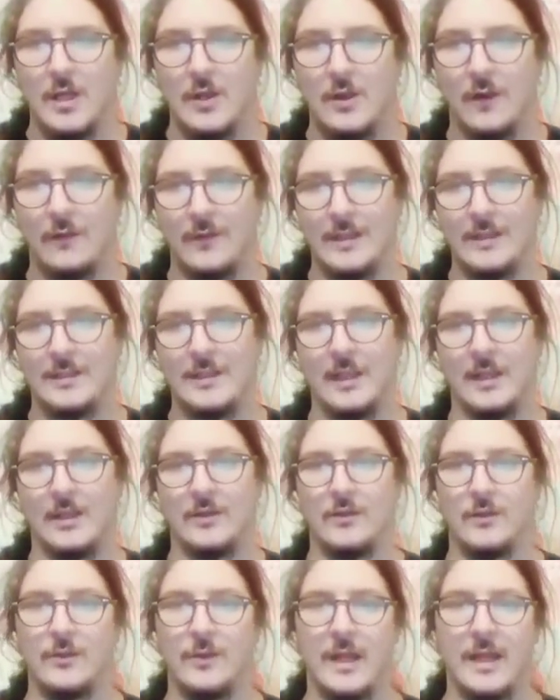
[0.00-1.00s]
You have
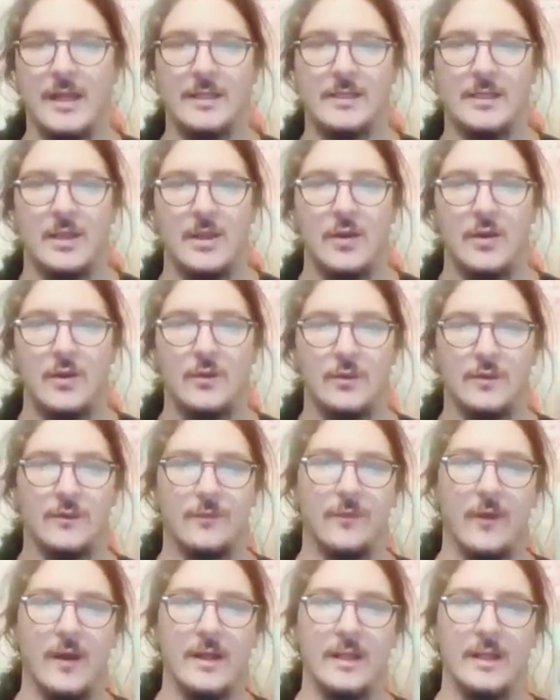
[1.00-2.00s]
Estelle Nunez, who is
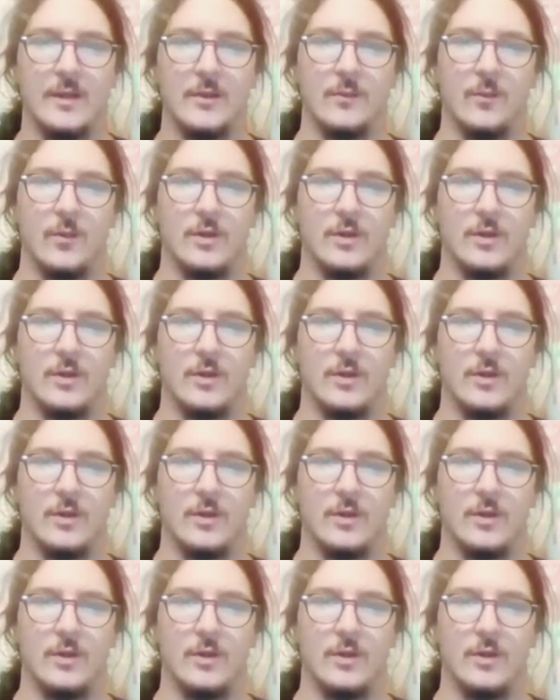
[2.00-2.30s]
fighting in